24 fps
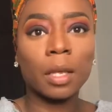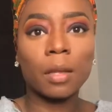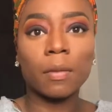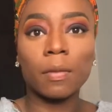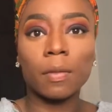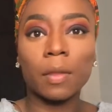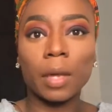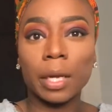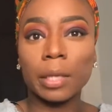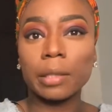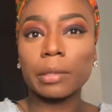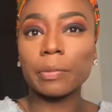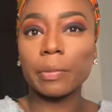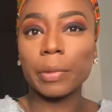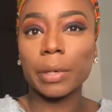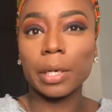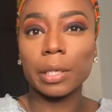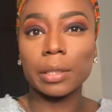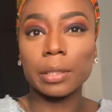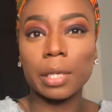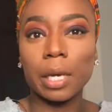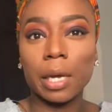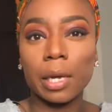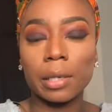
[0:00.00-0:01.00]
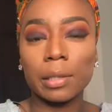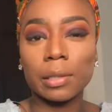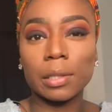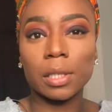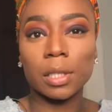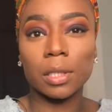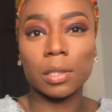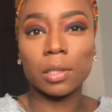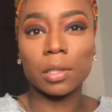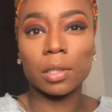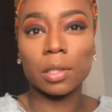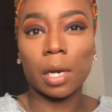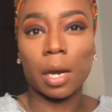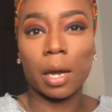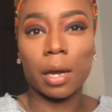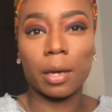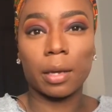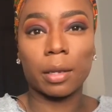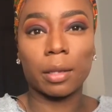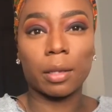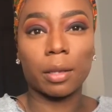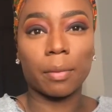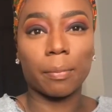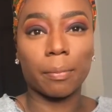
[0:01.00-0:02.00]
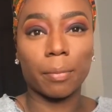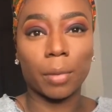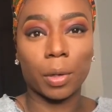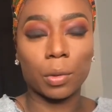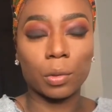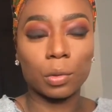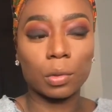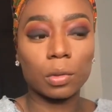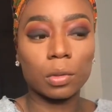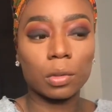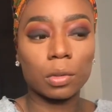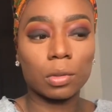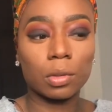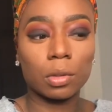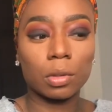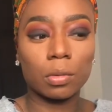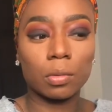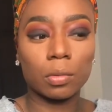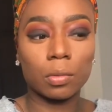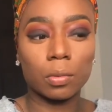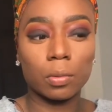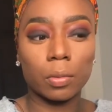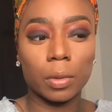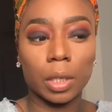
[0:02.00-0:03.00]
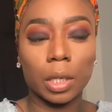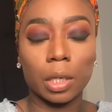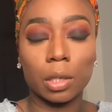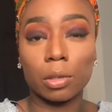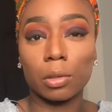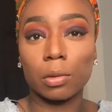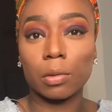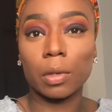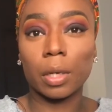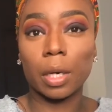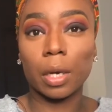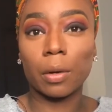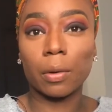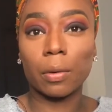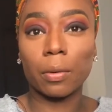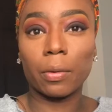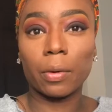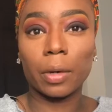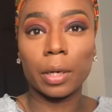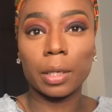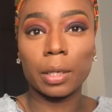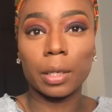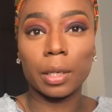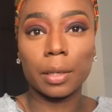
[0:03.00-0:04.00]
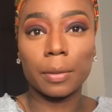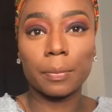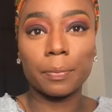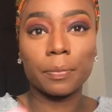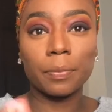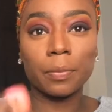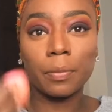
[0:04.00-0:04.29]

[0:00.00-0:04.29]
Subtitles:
that's where I tend to shine the most when I do get oily.